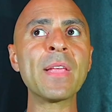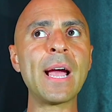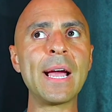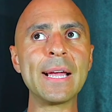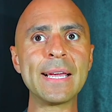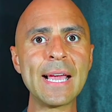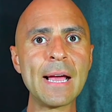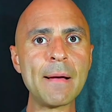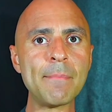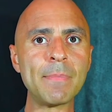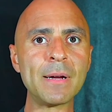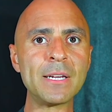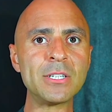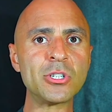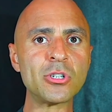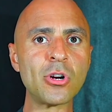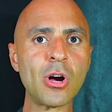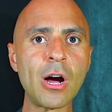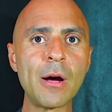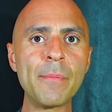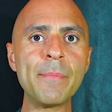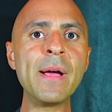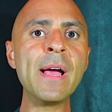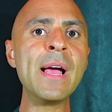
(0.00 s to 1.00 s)
I kept my
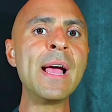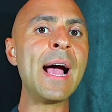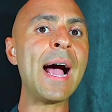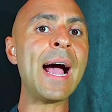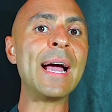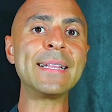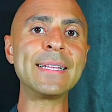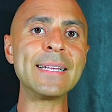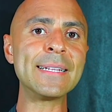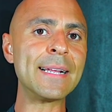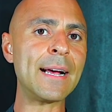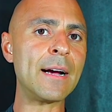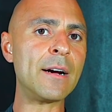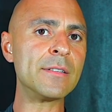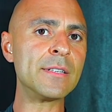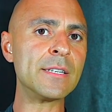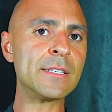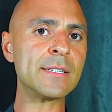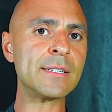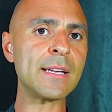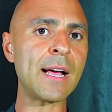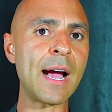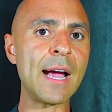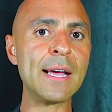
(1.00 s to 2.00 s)
job, I did that on
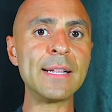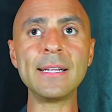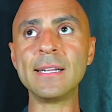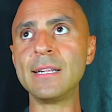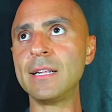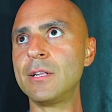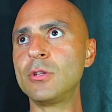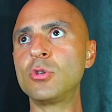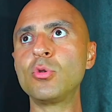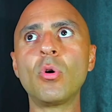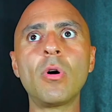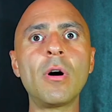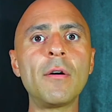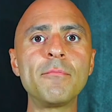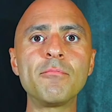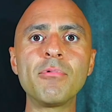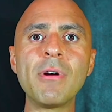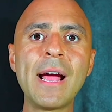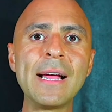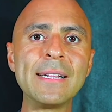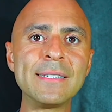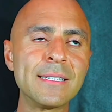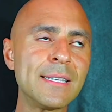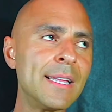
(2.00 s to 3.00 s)
the side and then 12
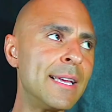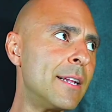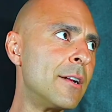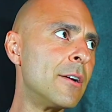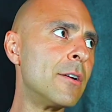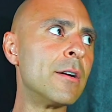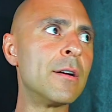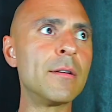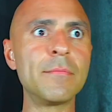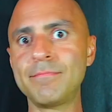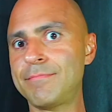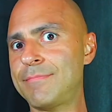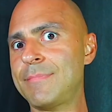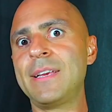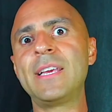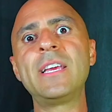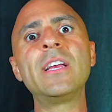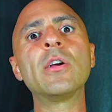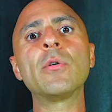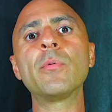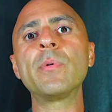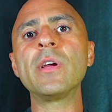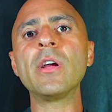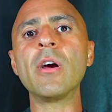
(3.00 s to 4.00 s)
brands later,
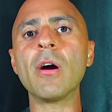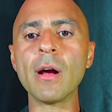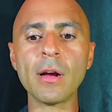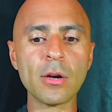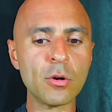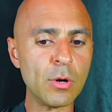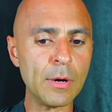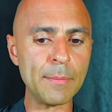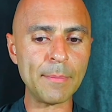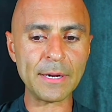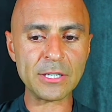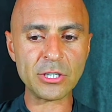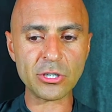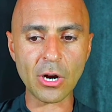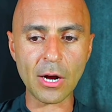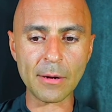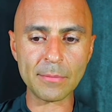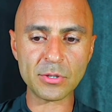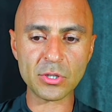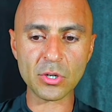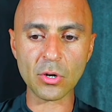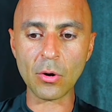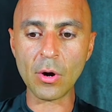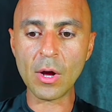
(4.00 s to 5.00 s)
here we are, quit my
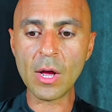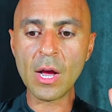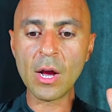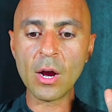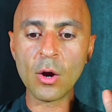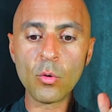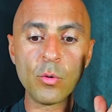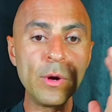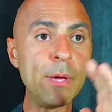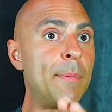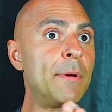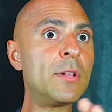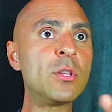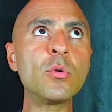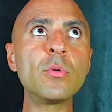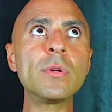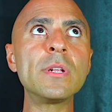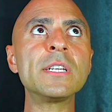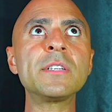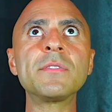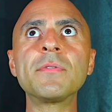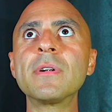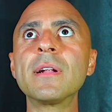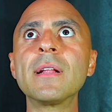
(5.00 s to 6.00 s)
job. So we've been
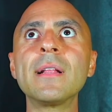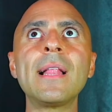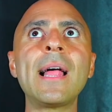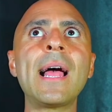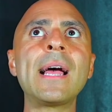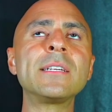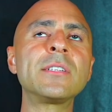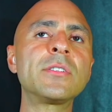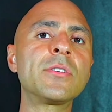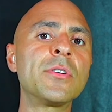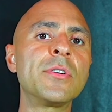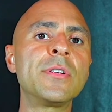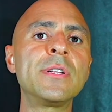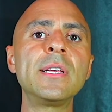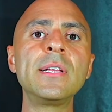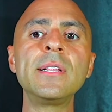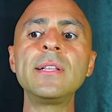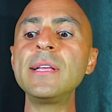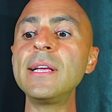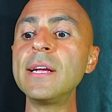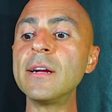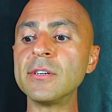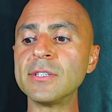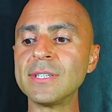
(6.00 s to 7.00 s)
doing this for the last
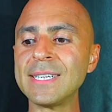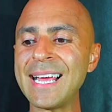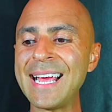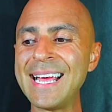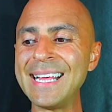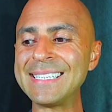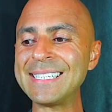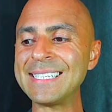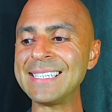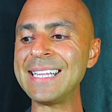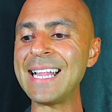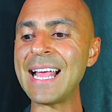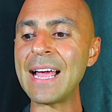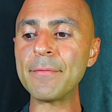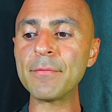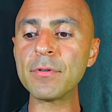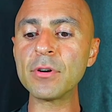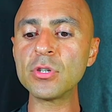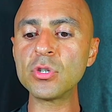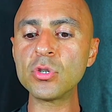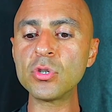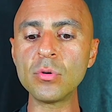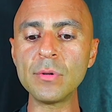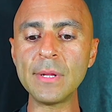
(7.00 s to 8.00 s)
13 years. It's
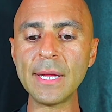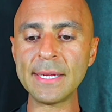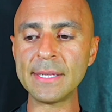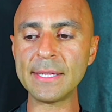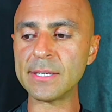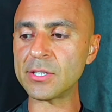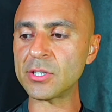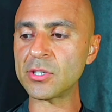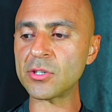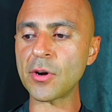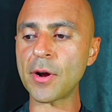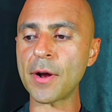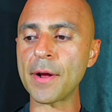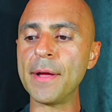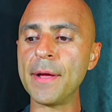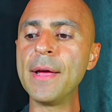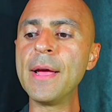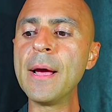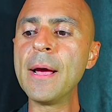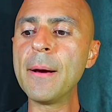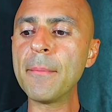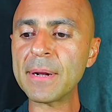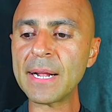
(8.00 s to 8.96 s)
never too late to start.